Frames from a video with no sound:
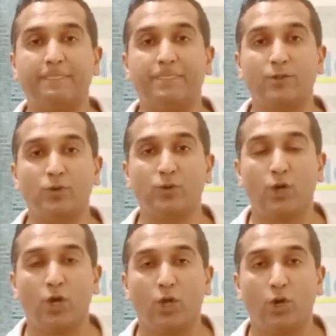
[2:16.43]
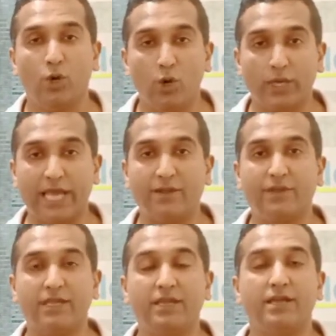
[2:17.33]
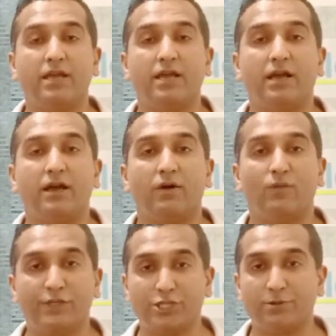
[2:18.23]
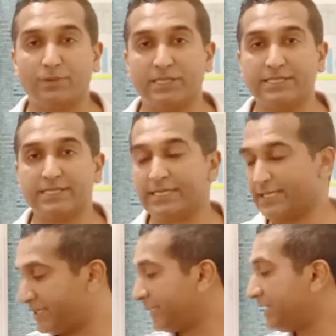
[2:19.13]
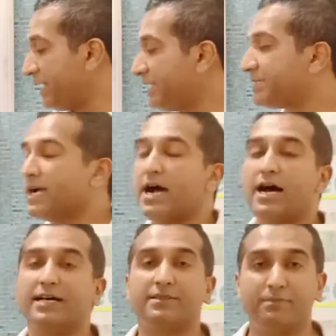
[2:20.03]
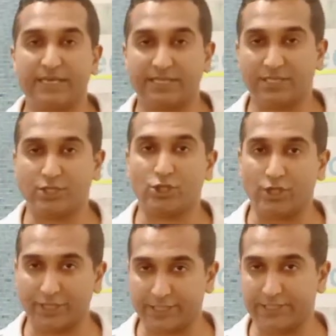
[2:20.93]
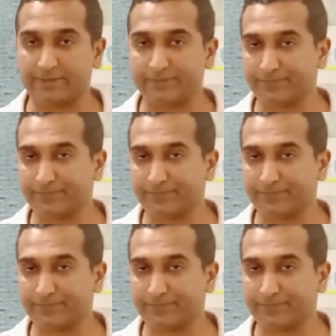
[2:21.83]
to low calorie vegetables, the greens are the best choice.